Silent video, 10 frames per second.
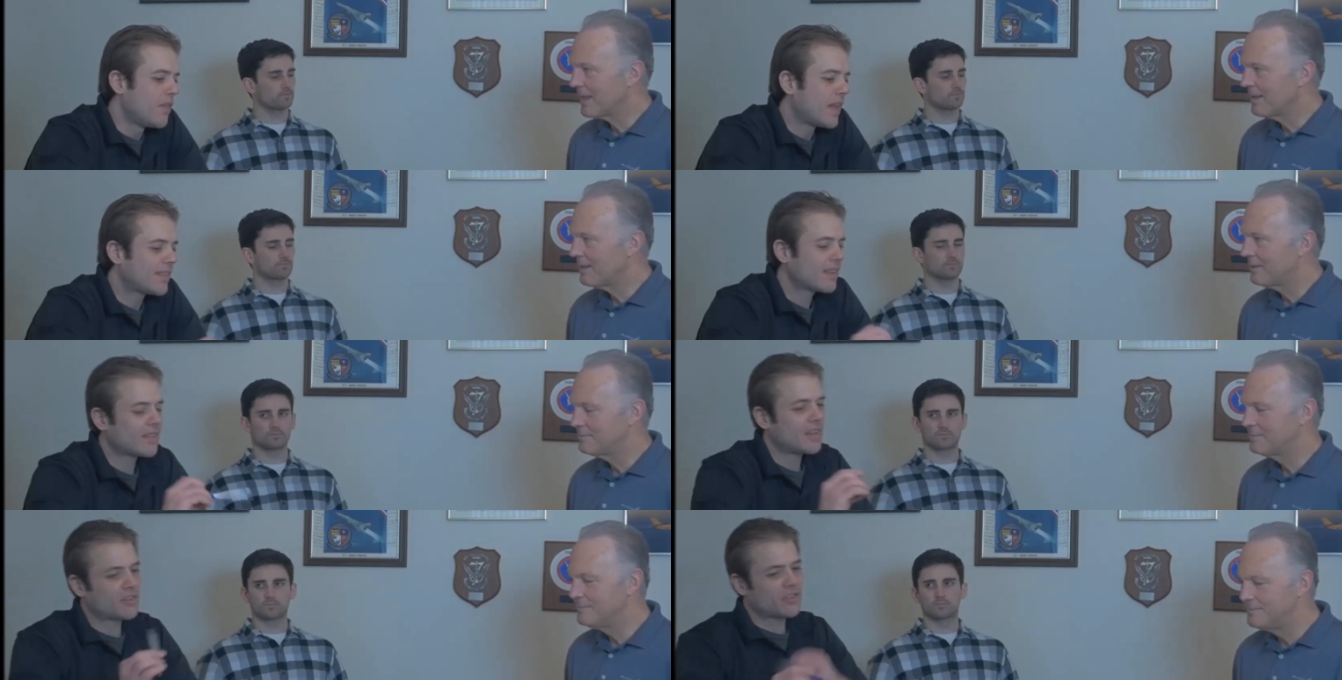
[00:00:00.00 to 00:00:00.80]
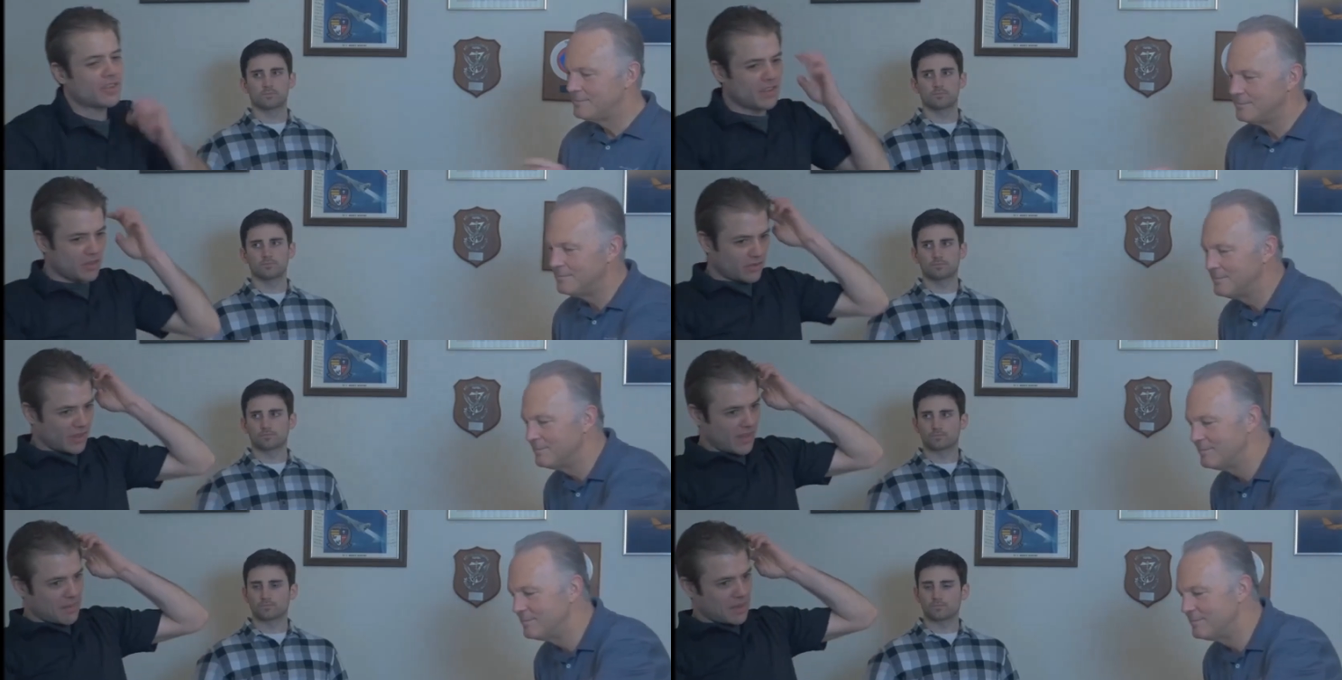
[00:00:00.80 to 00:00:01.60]
Speaker 1: That's actually interesting that you
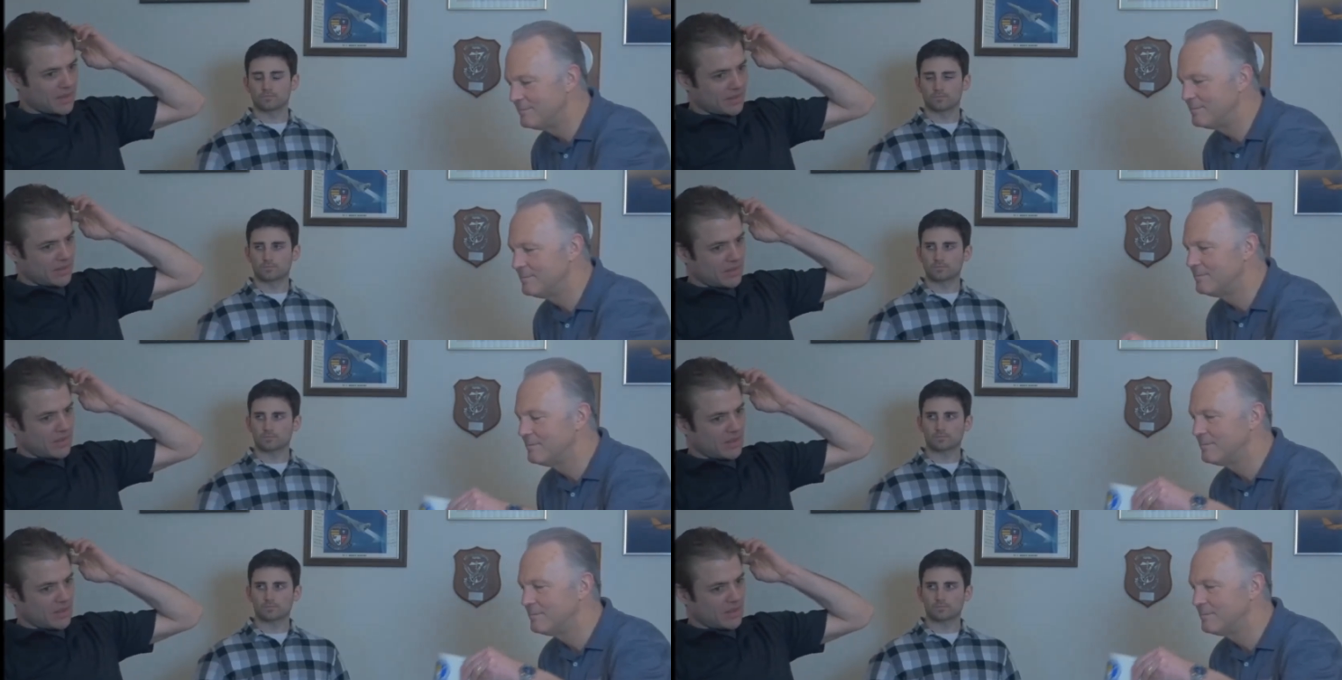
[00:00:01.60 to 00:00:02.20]
say that, because